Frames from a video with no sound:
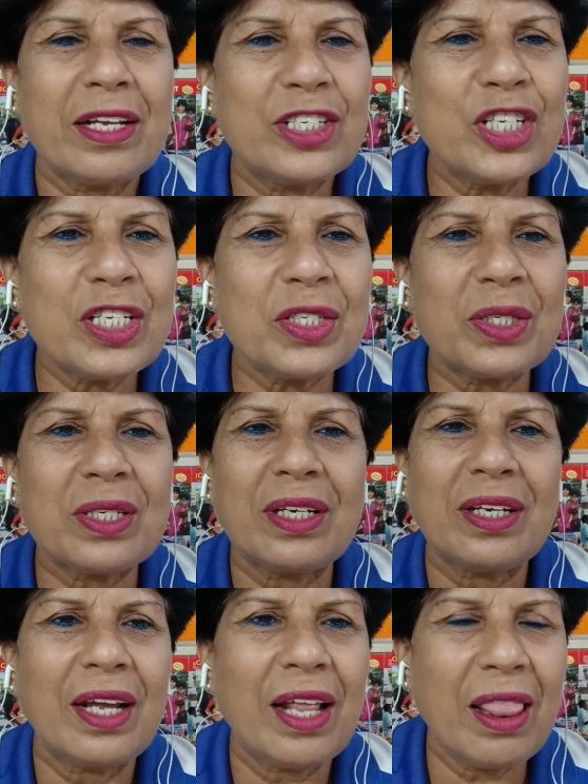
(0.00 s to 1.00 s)
just
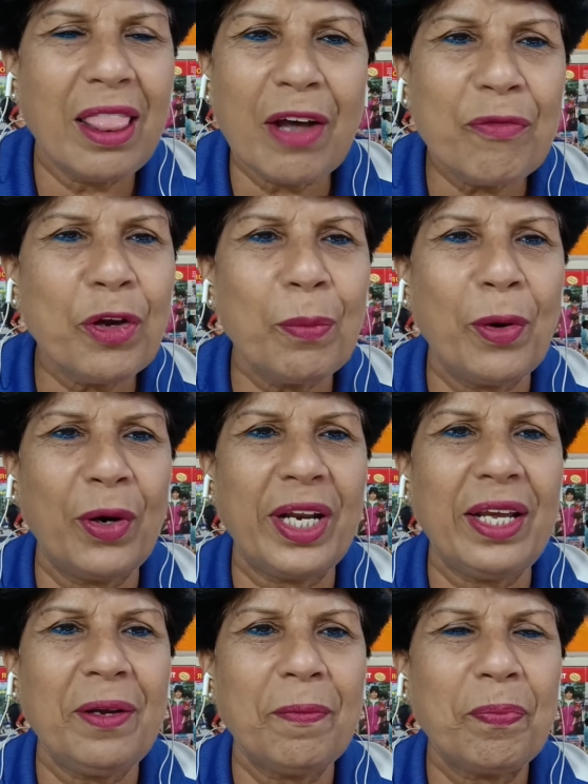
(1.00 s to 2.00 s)
love your
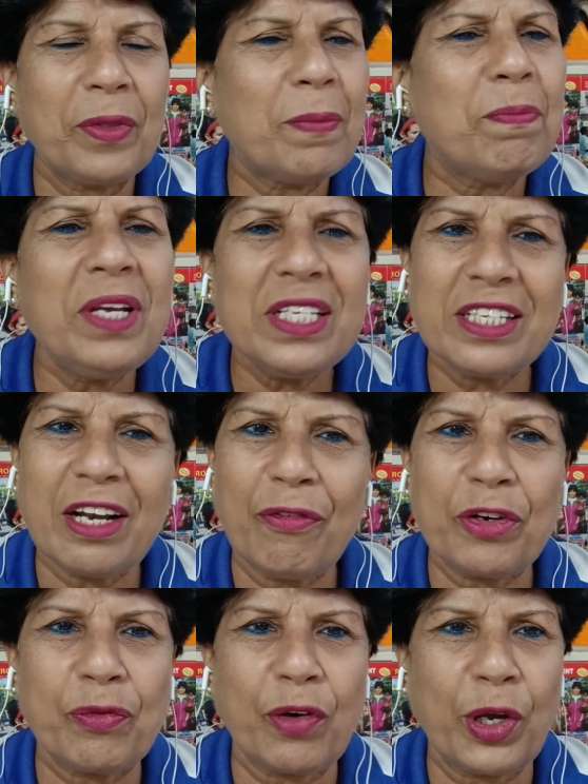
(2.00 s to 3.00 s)
body, be
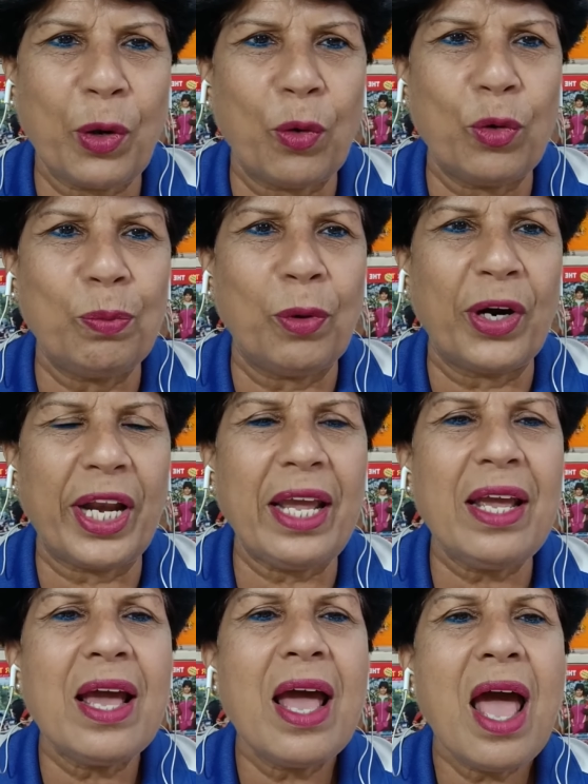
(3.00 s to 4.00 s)
selfish for your own
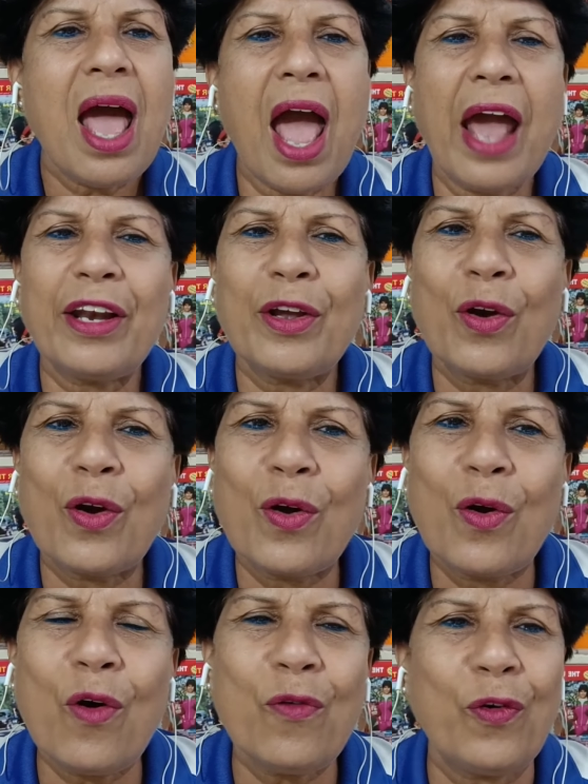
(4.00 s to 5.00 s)
body, and
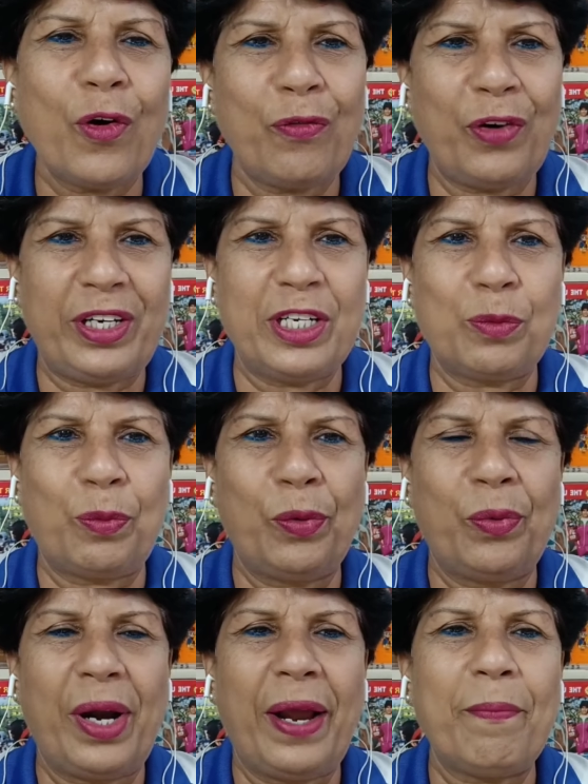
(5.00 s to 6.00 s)
go for fitness
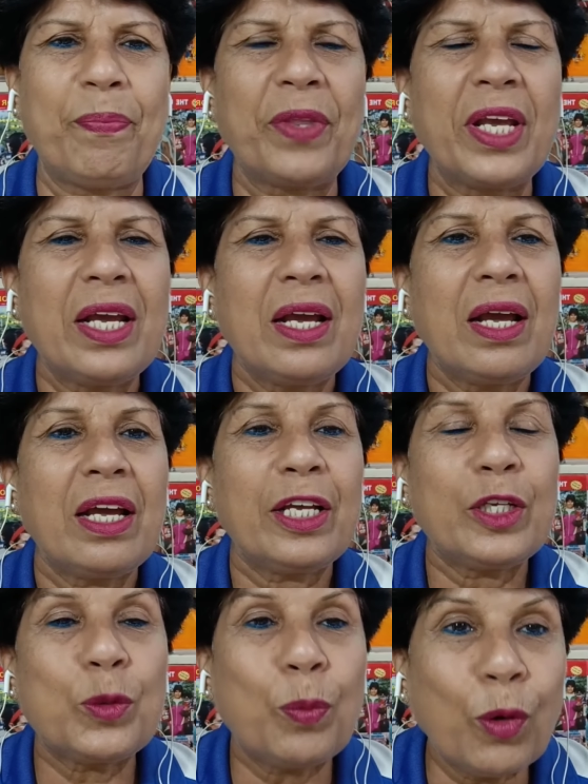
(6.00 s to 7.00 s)
program,
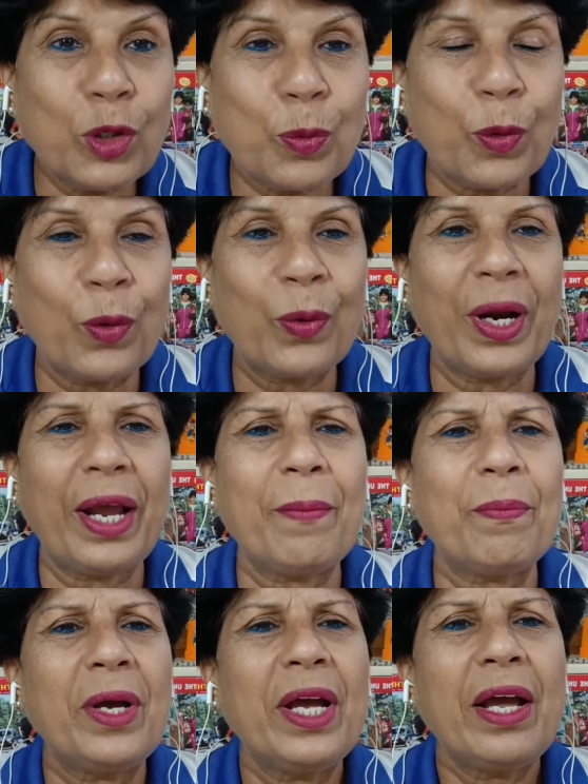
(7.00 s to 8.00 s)
sports
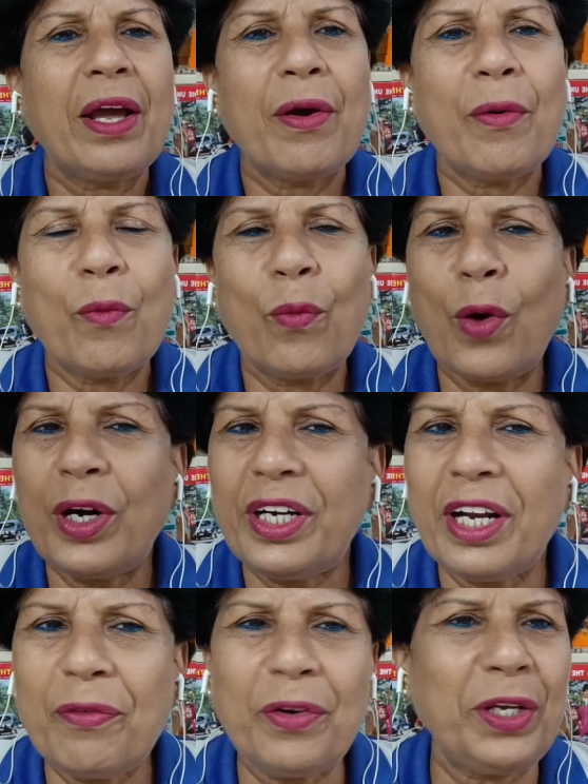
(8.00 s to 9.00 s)
program,
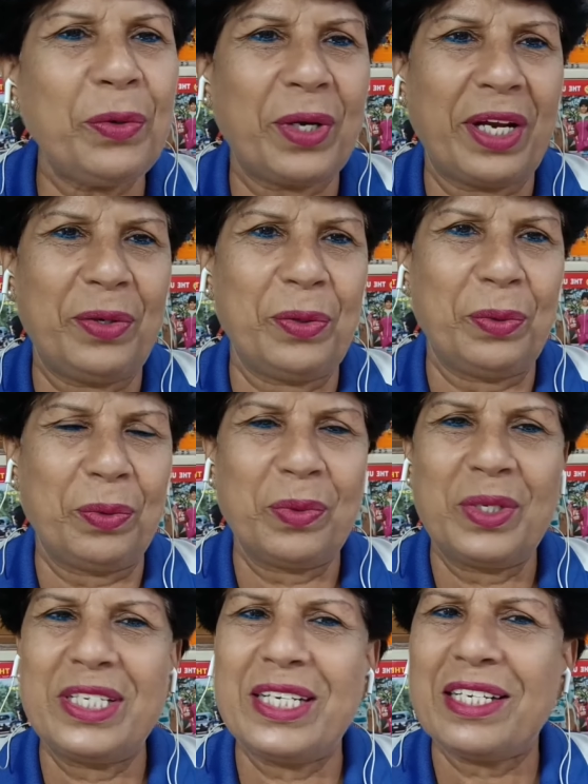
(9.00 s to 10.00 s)
whatever you can do.
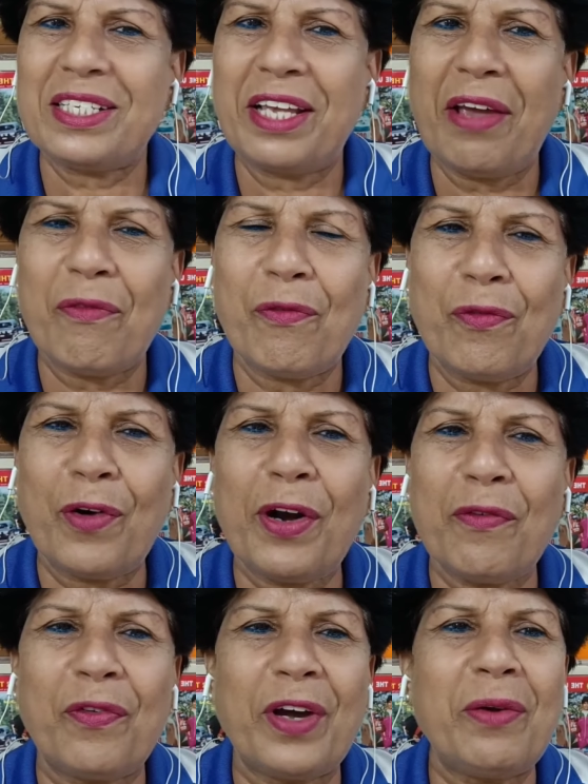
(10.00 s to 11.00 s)
Just give
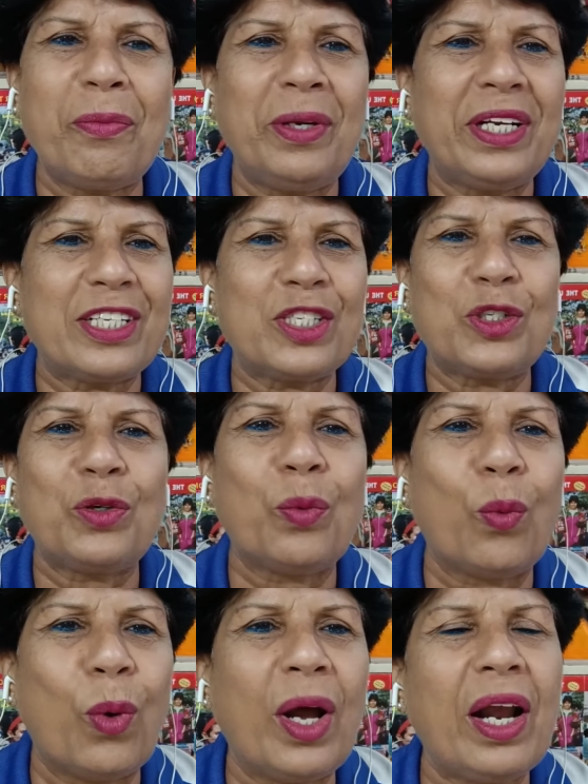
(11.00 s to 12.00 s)
45 minutes to
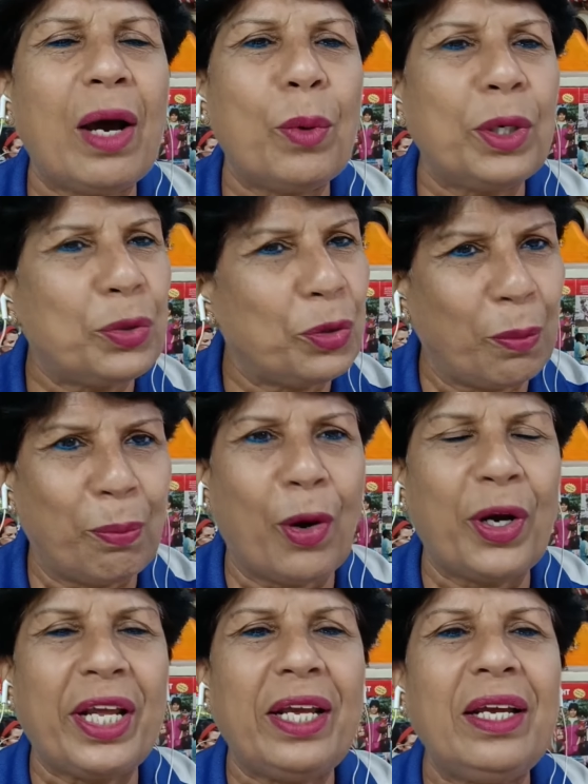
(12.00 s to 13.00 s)
1 hour to your
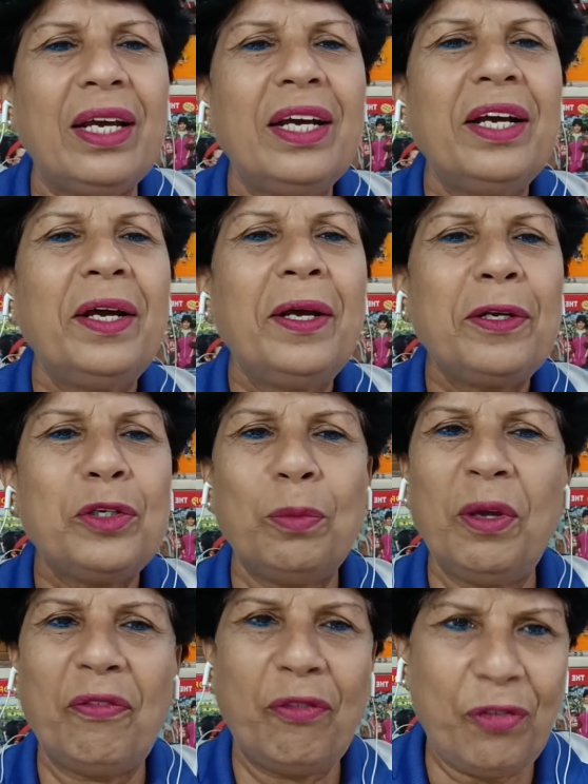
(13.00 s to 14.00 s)
body to
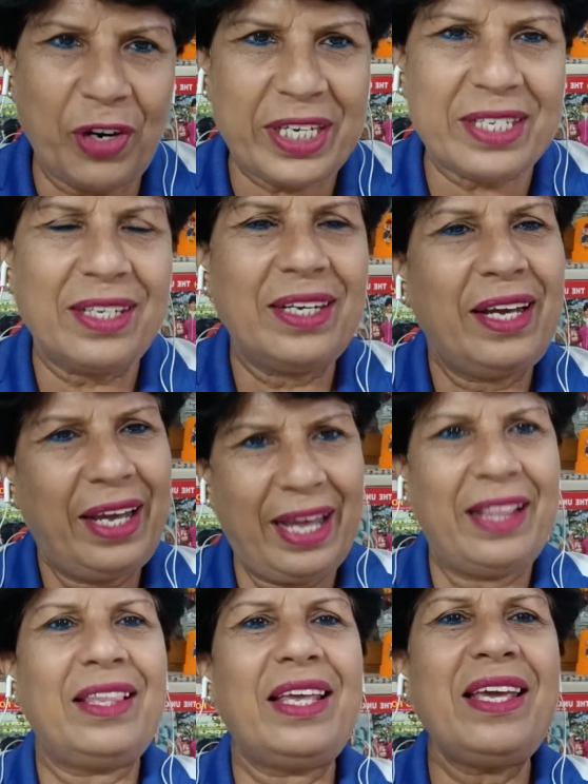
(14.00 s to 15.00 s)
be fit,
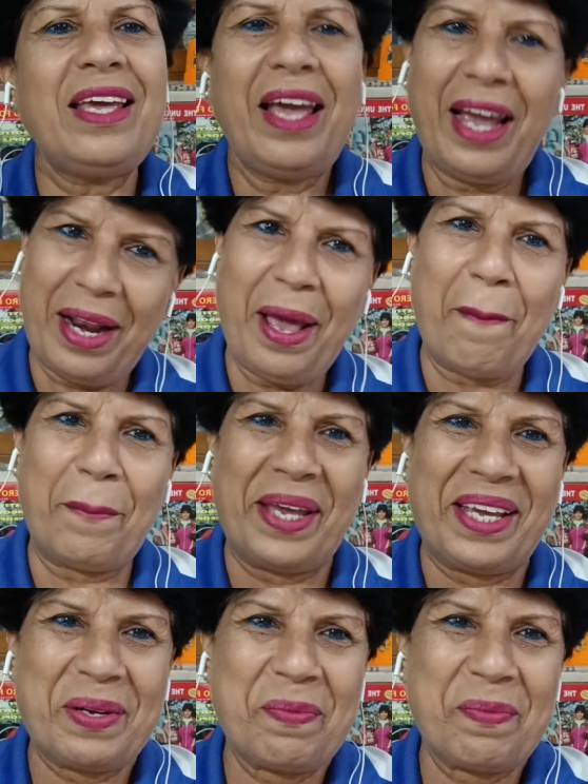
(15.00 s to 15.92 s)
healthy, and happy.